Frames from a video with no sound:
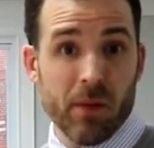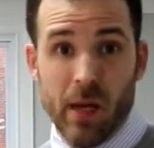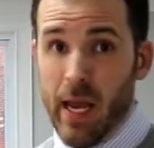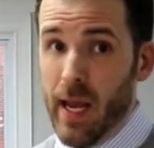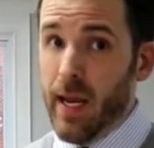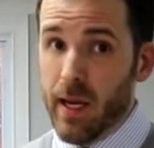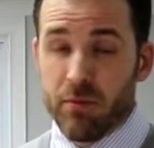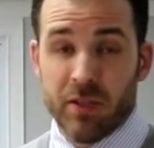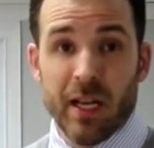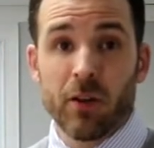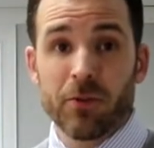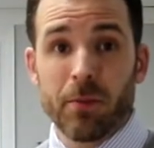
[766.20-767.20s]
a
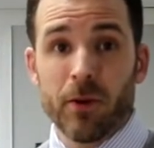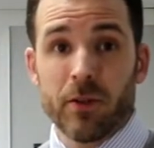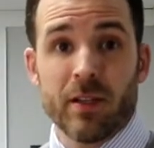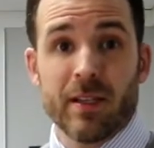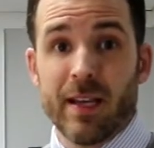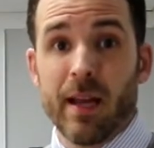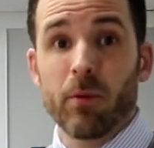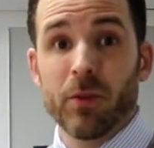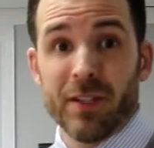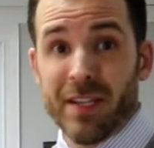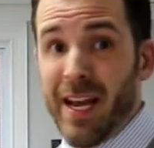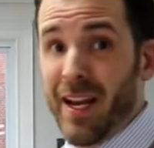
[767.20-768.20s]
salesperson is able
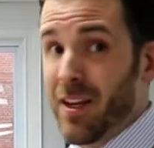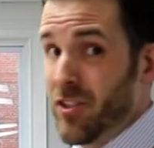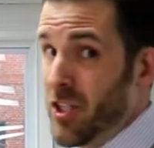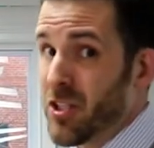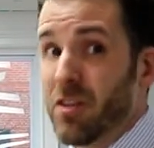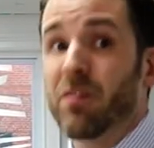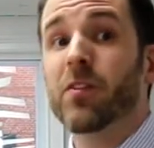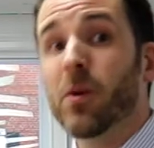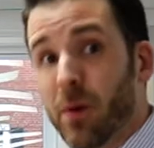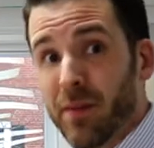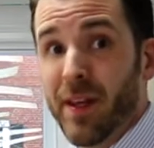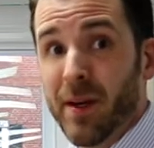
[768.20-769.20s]
to take just a
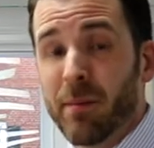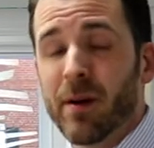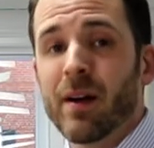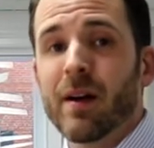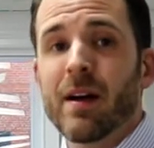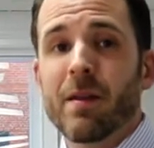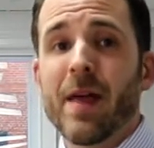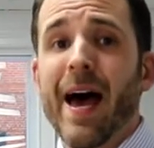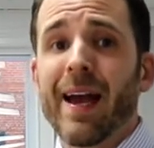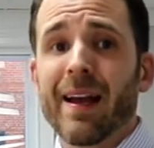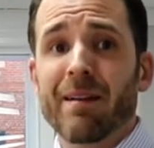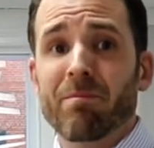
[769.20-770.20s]
few of them,
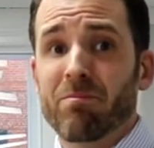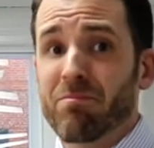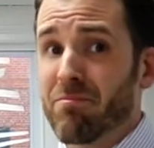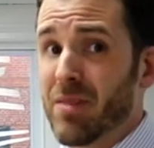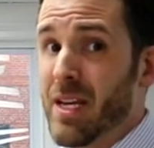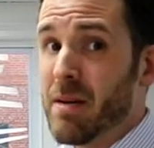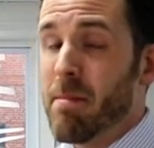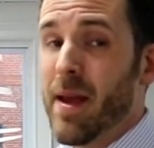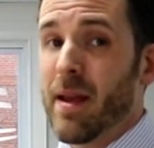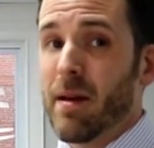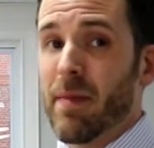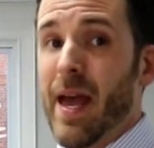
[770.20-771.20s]
that can
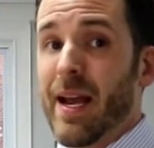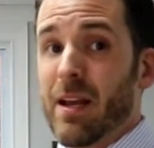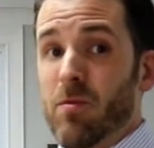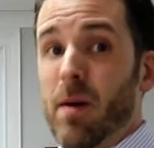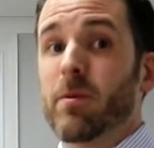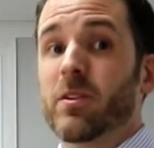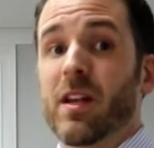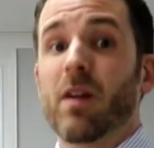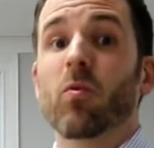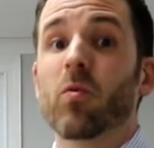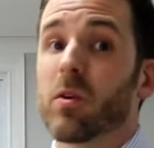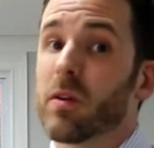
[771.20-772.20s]
represent
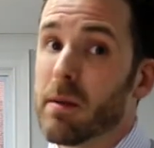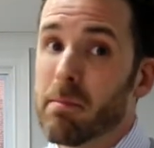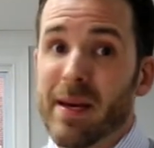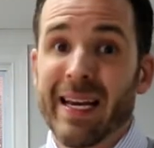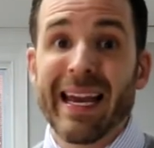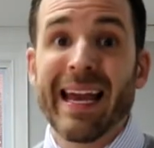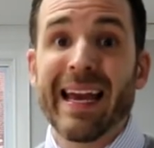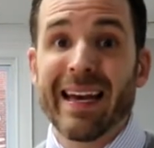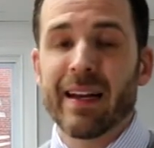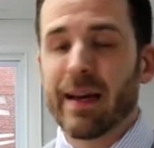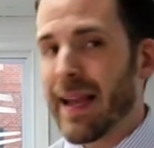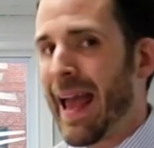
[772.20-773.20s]
a really big
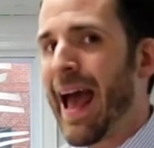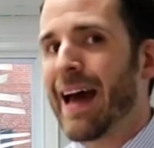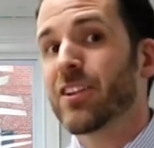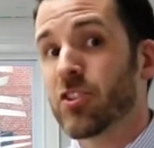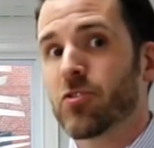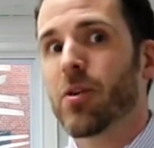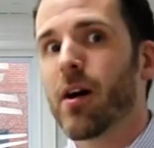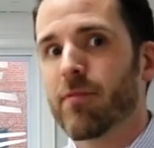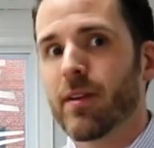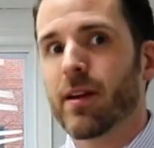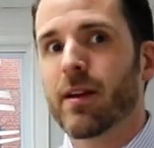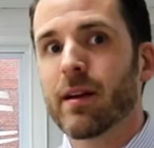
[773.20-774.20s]
hit, a
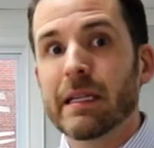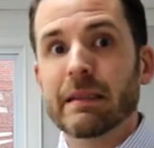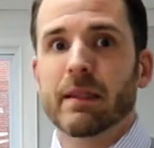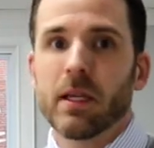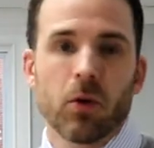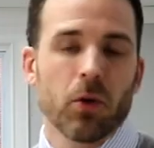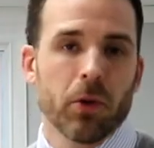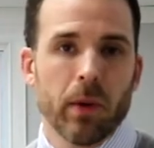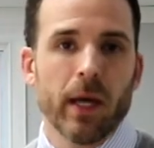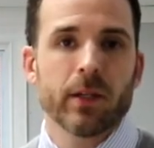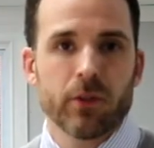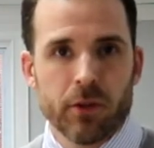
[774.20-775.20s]
catastrophic legal
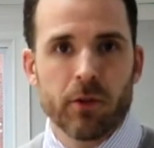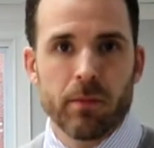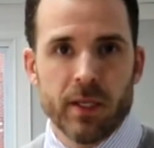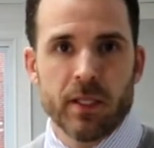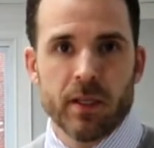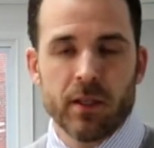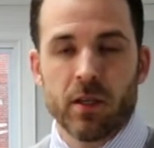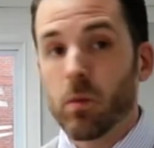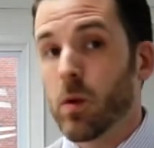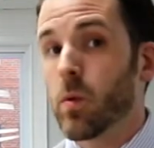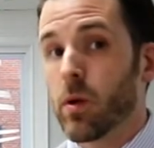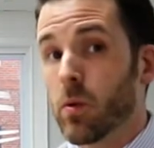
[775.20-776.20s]
threat to your business, and
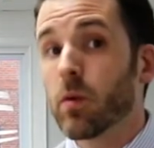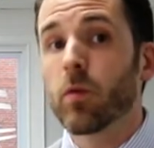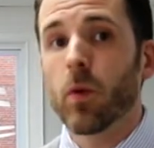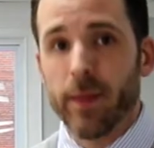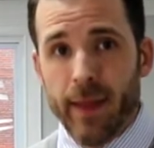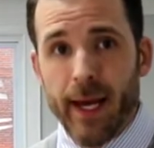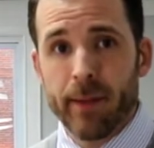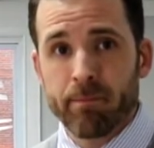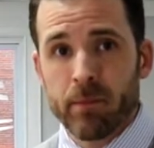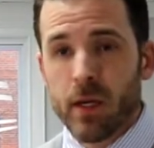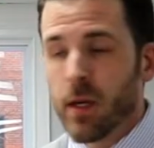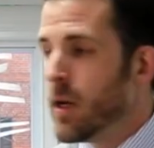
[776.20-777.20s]
we want to avoid that.
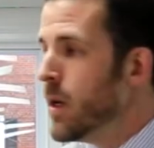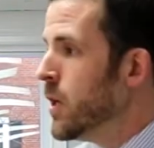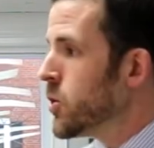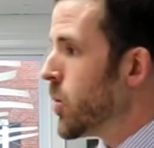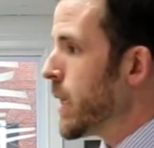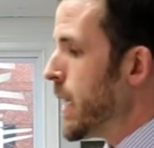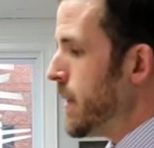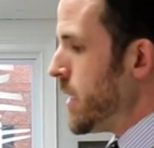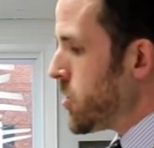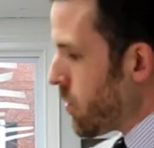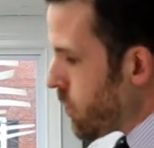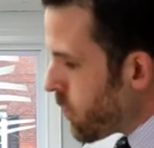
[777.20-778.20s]
So again,
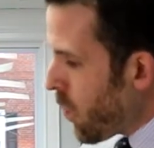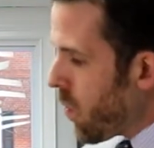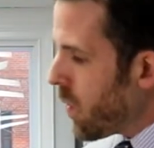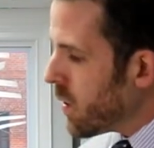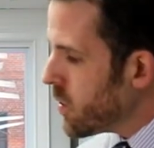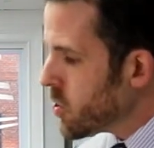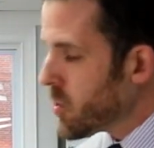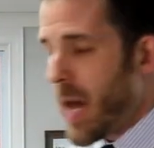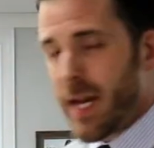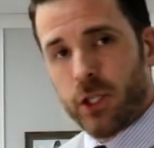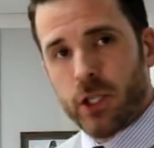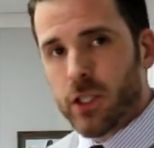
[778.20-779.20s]
these are 4
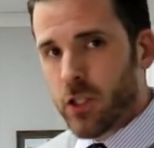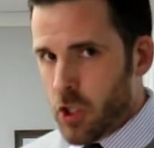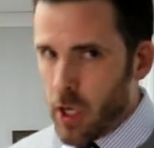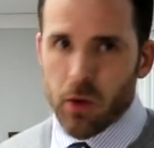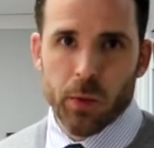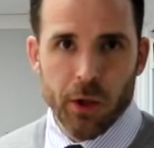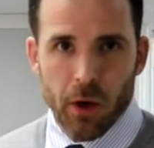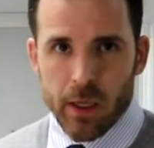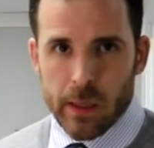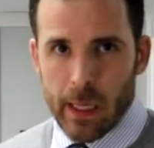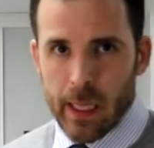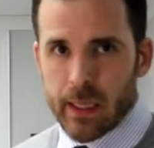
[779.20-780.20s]
strategies shared with our
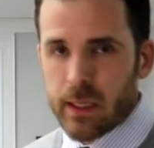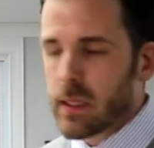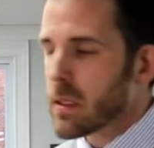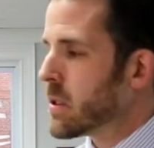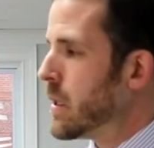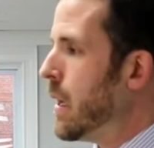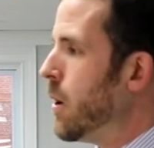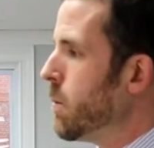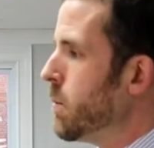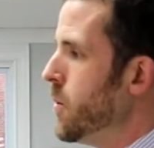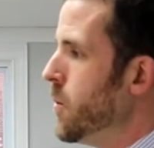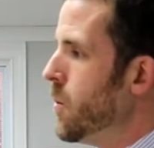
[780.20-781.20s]
clients to
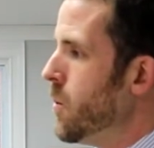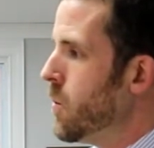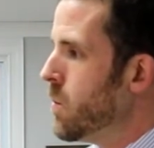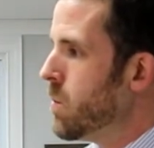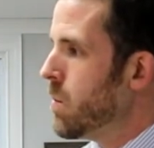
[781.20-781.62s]
help you